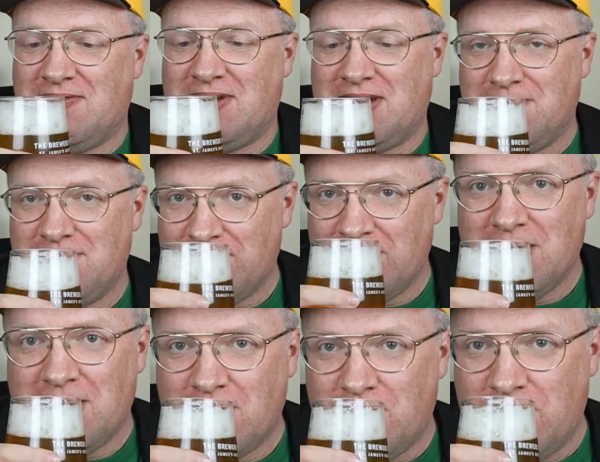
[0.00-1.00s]
a
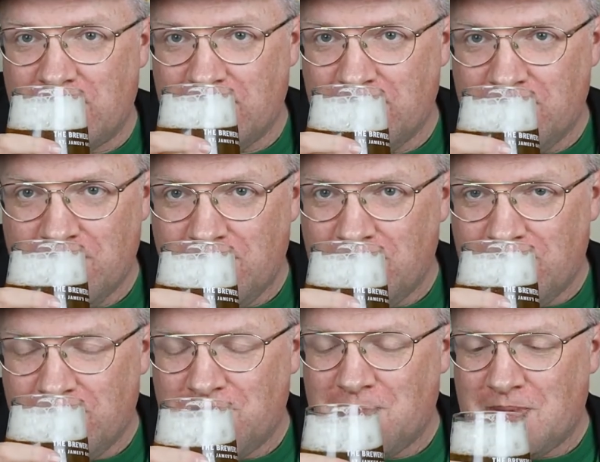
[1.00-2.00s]
quick,
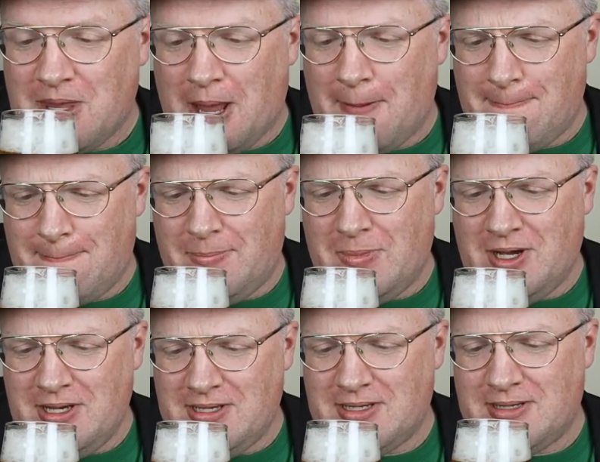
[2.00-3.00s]

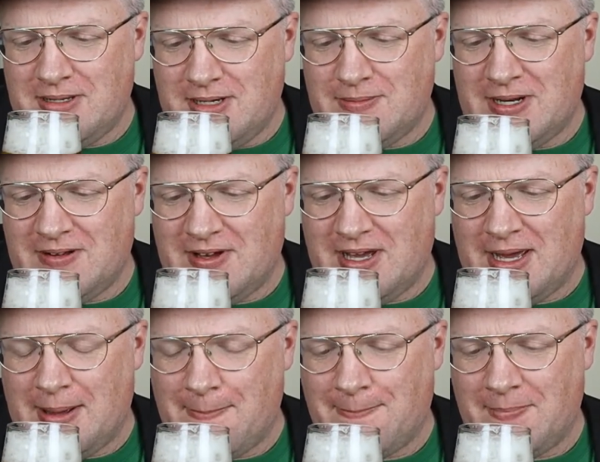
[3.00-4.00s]
nice bit of
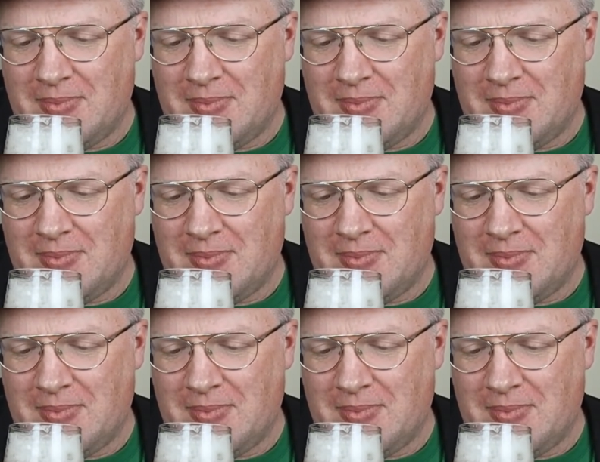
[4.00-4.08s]
a